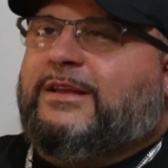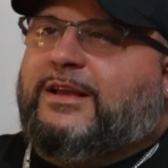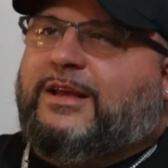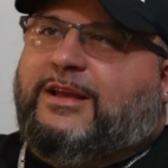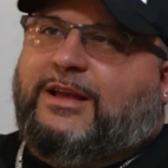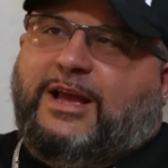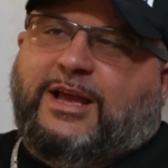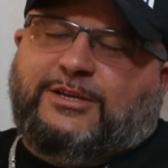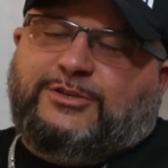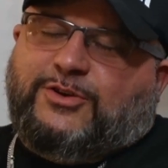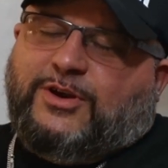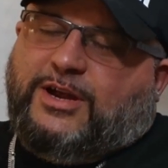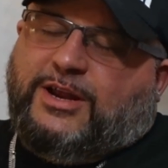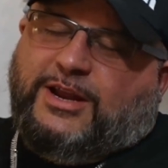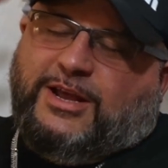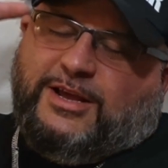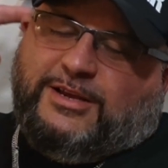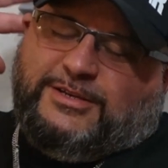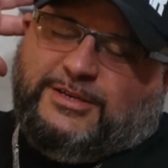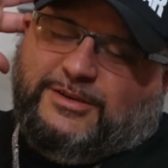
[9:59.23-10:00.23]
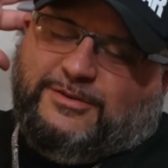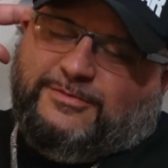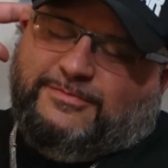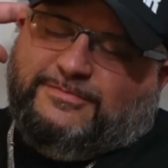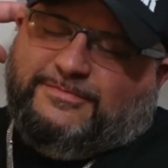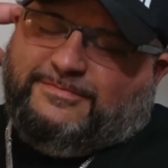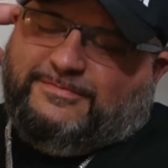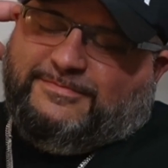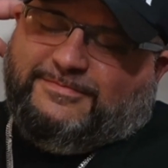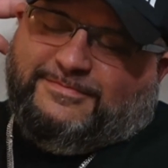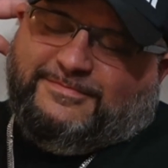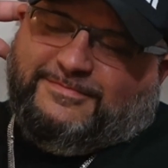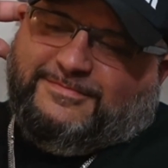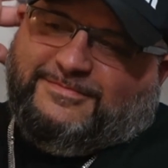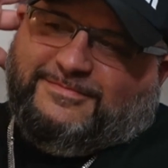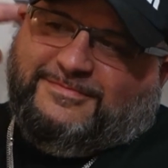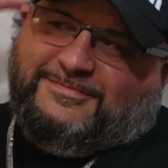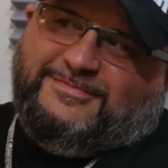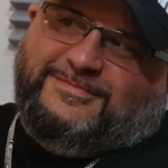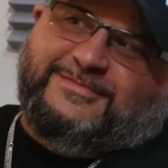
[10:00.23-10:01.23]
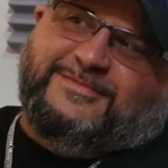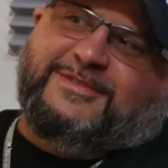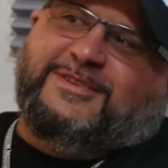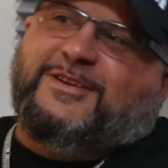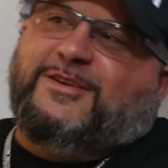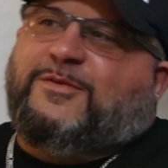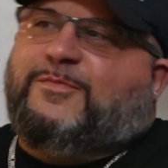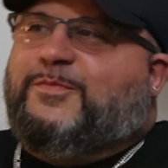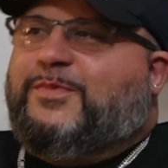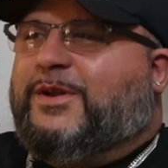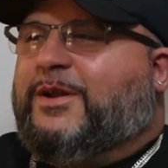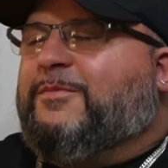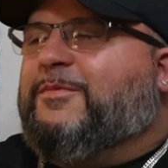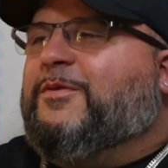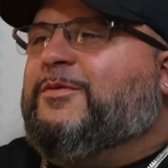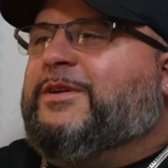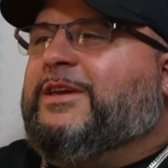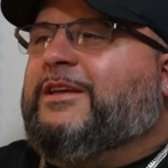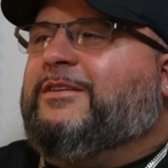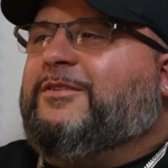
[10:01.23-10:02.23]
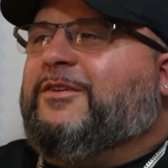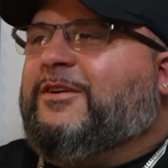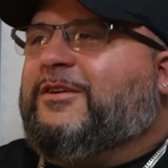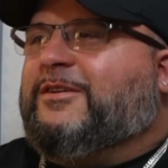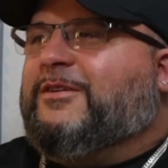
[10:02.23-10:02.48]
I try not to, but I'm okay talking